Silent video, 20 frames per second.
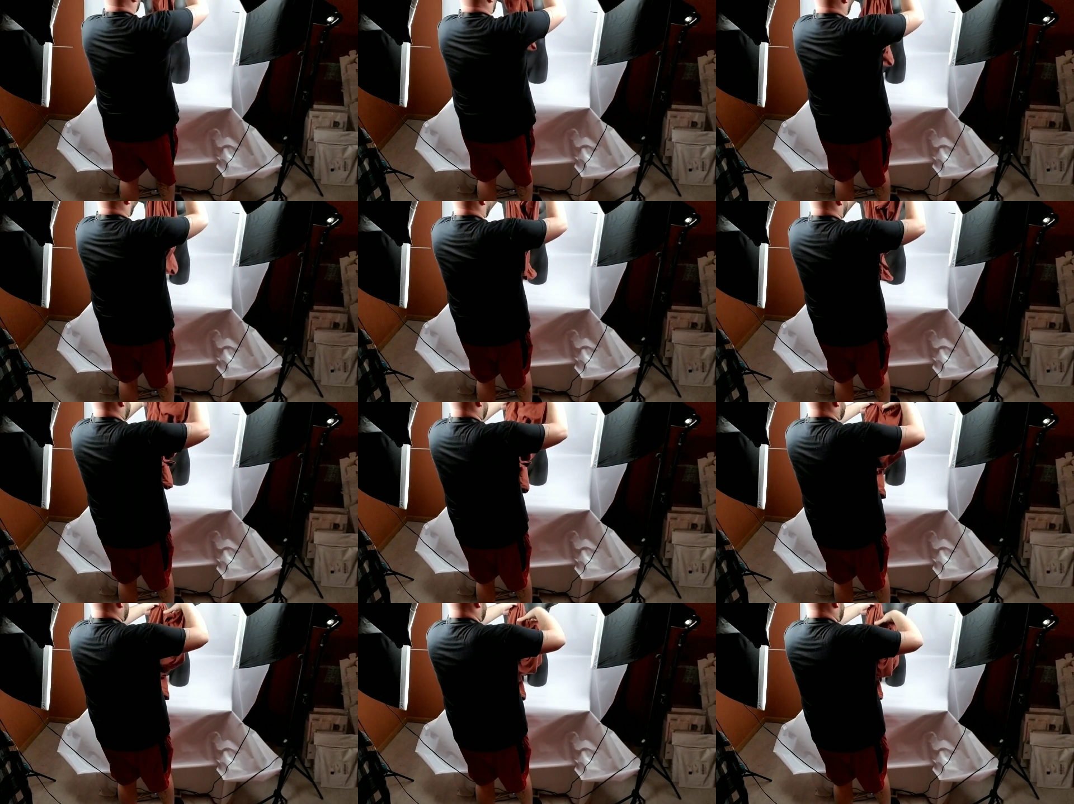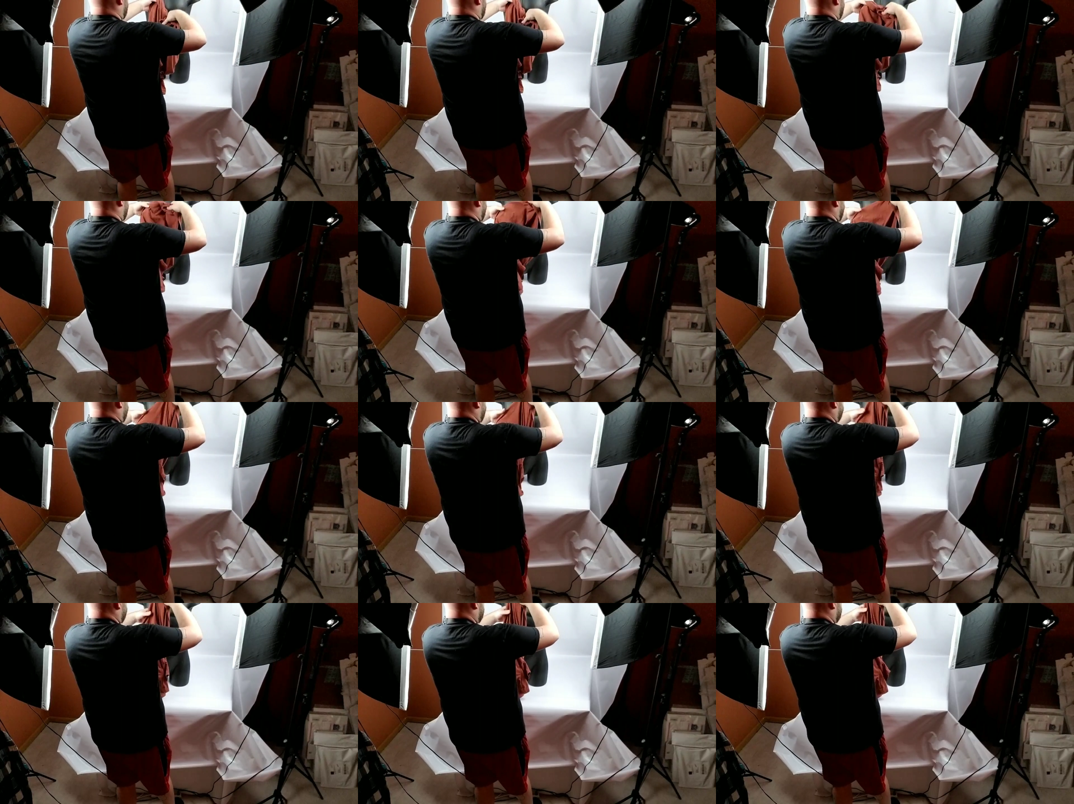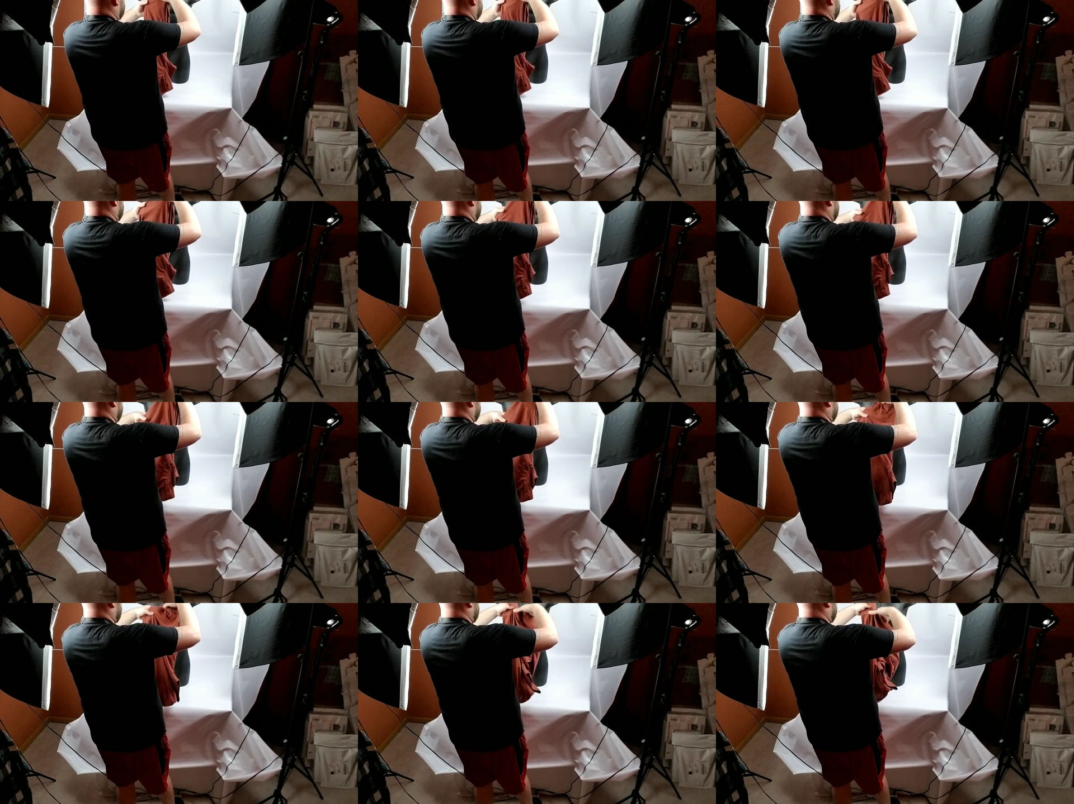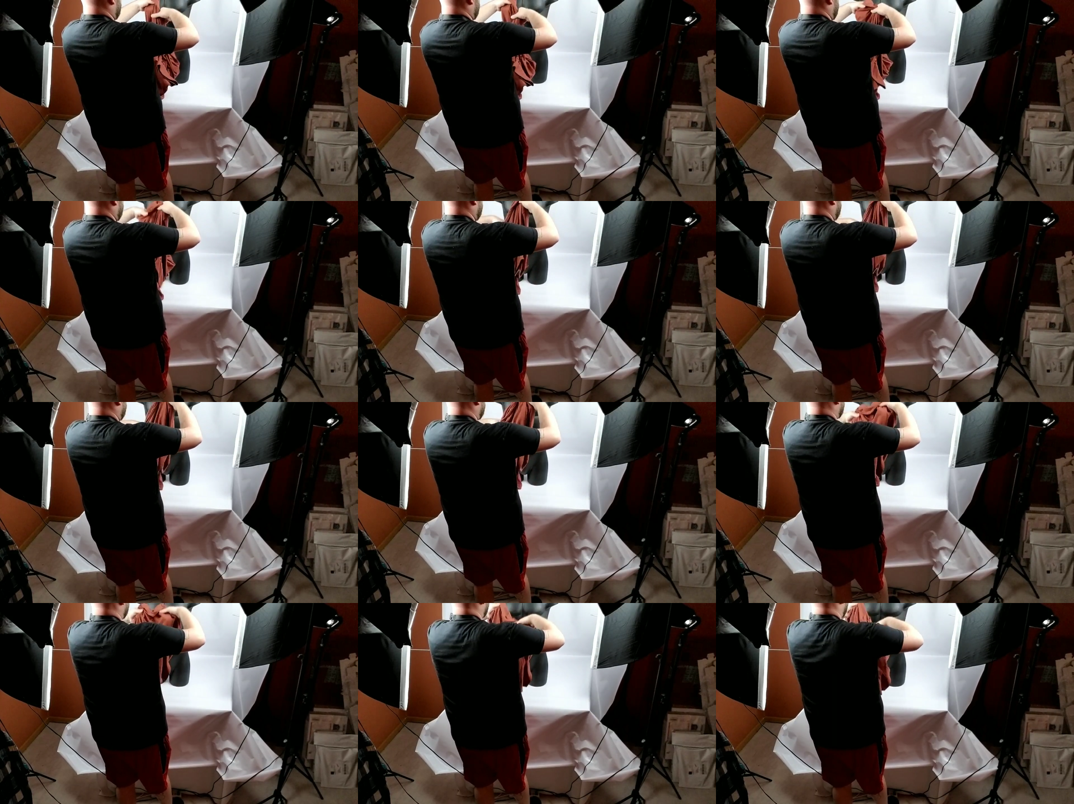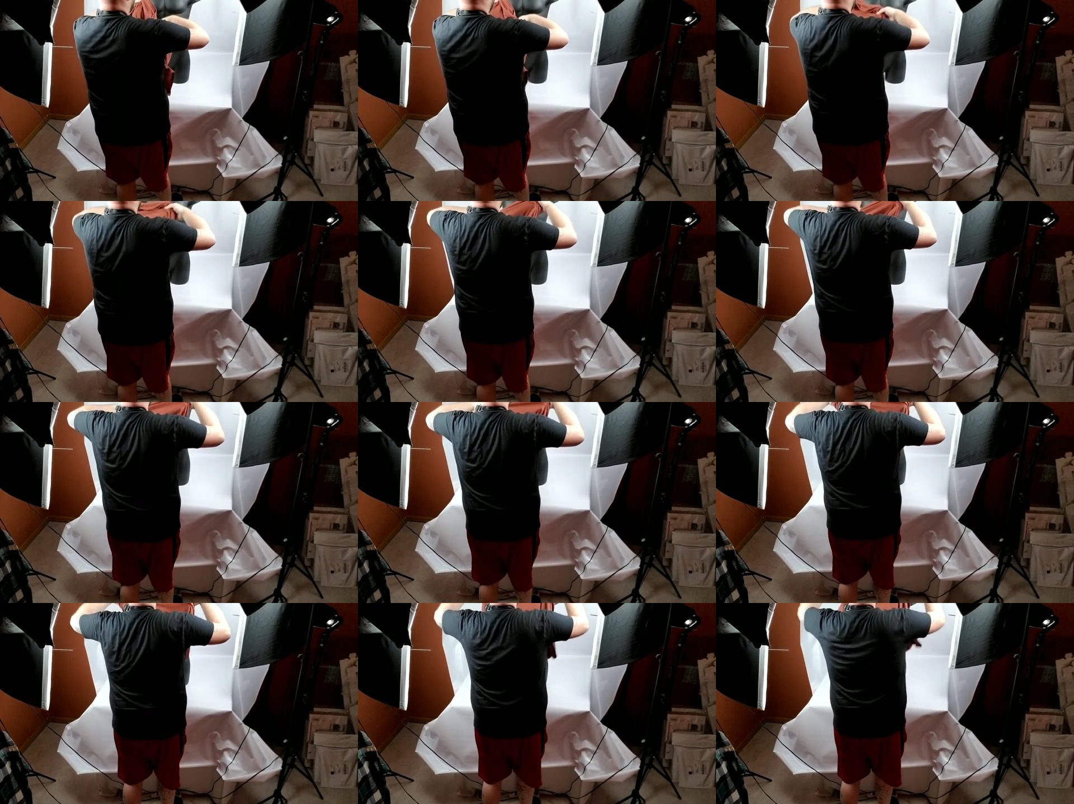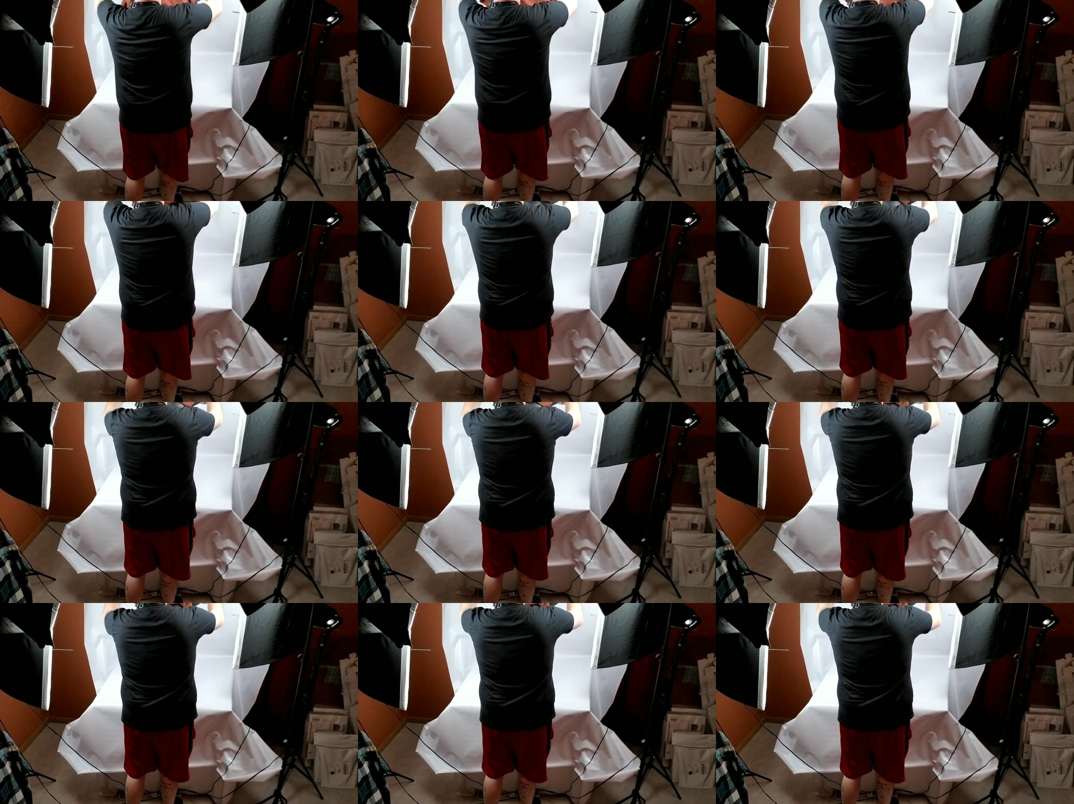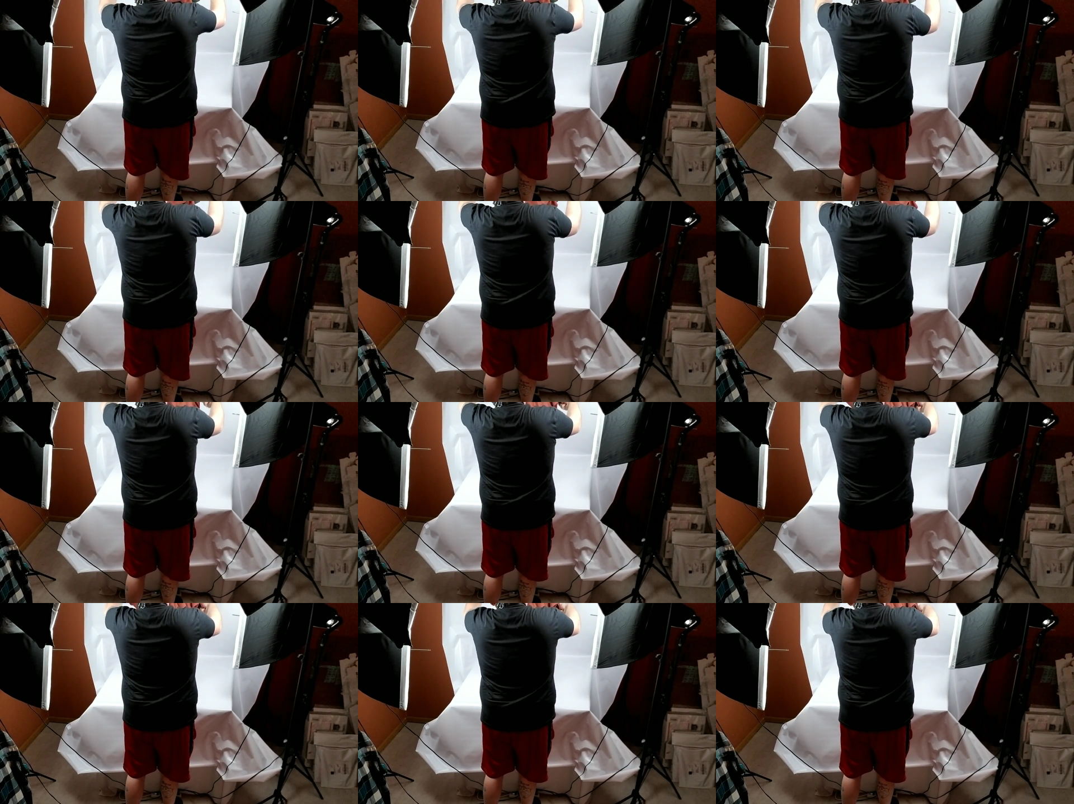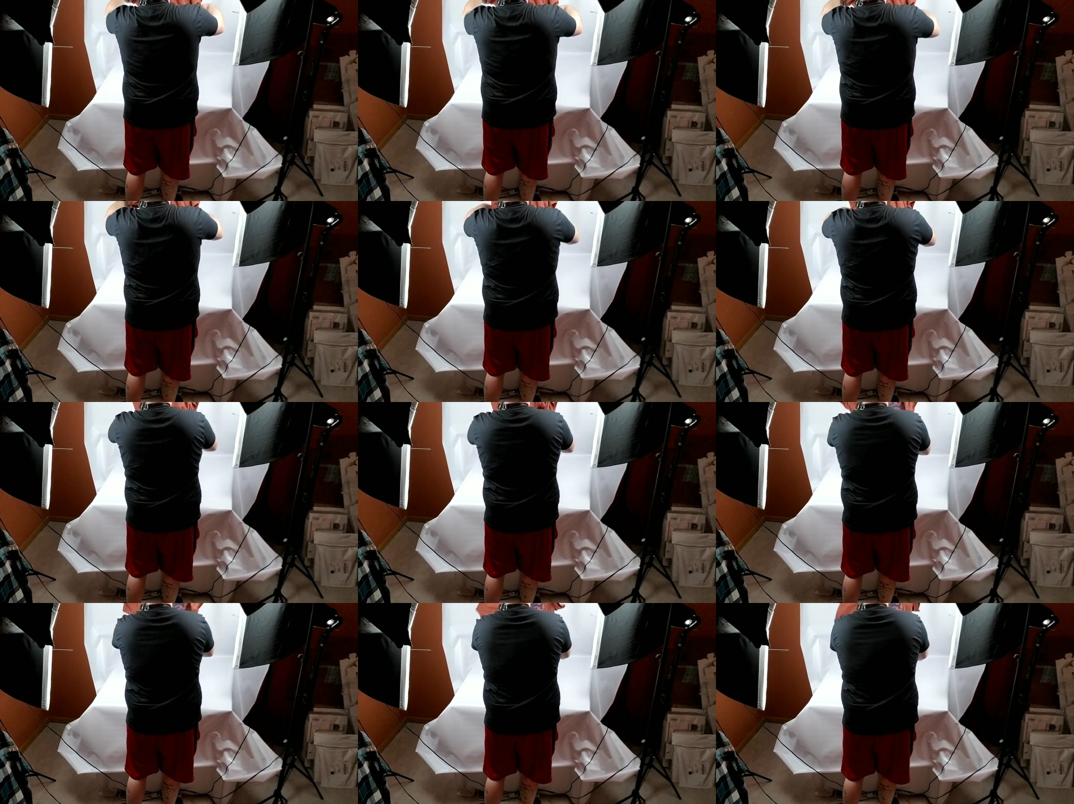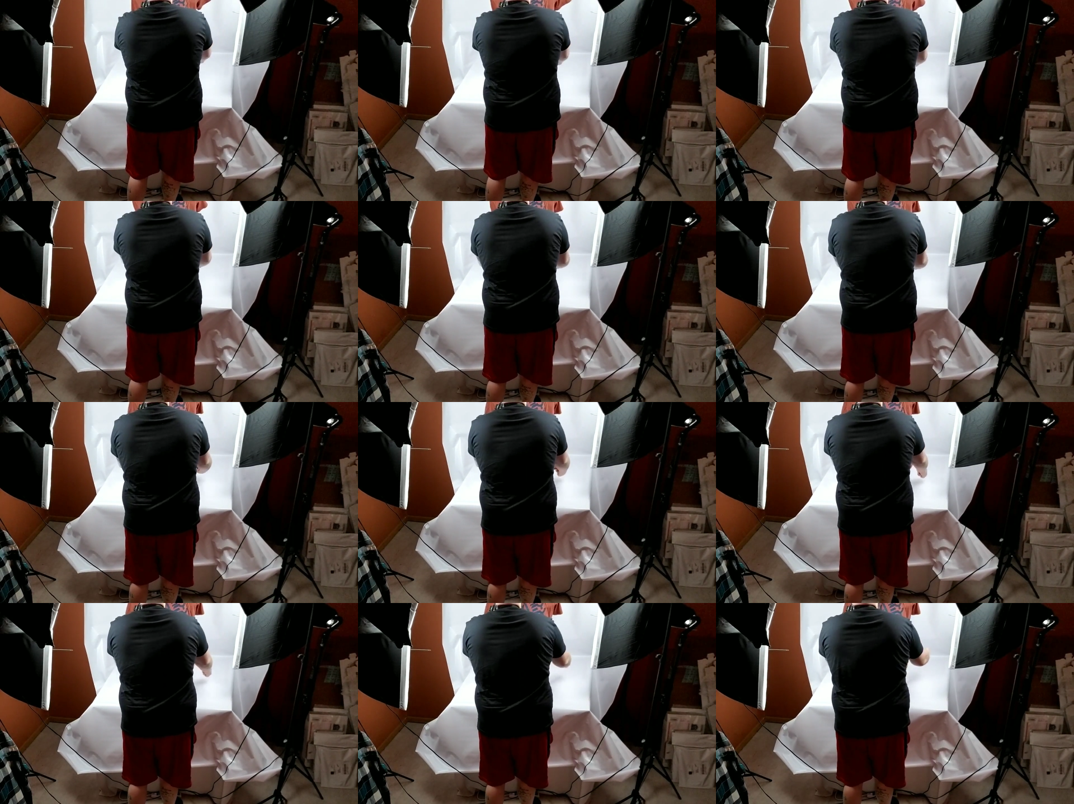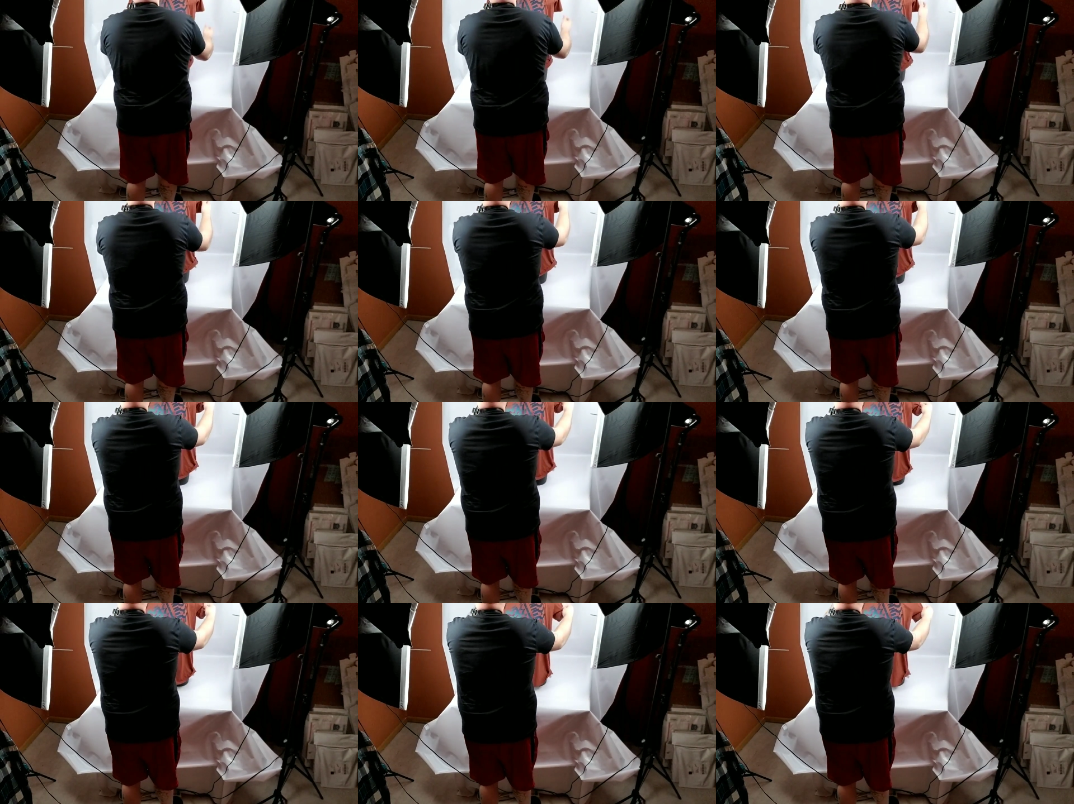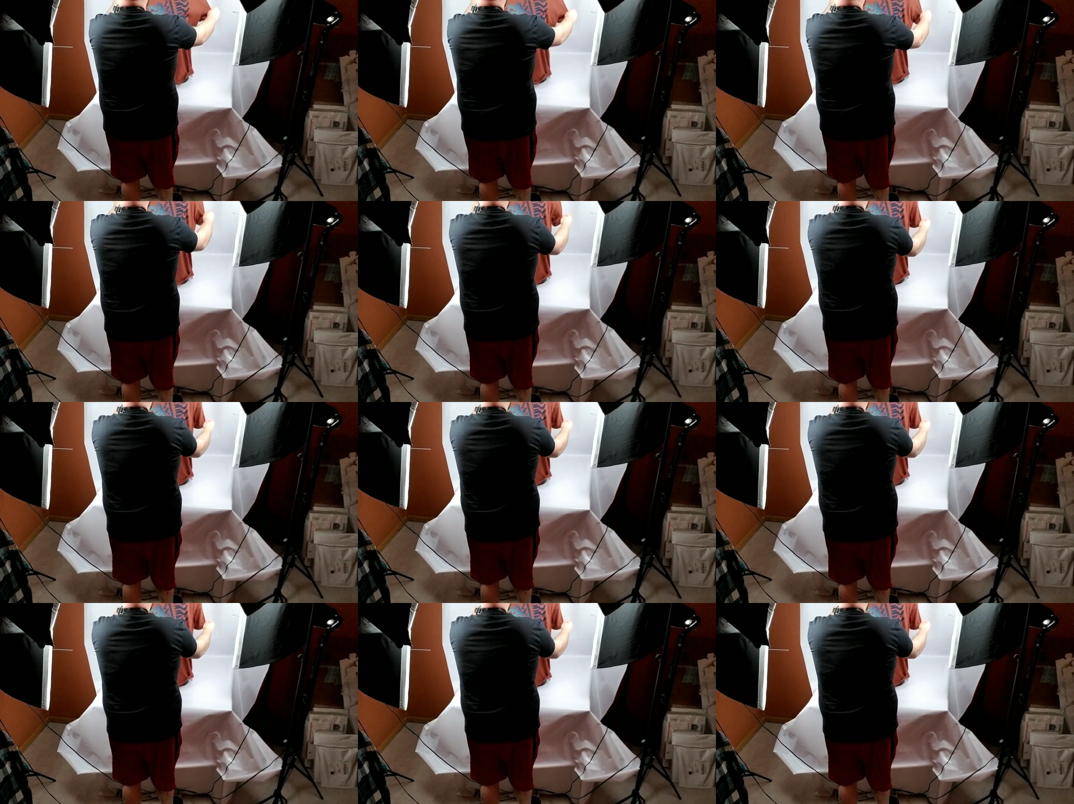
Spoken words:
Nobody's mouth can be seen.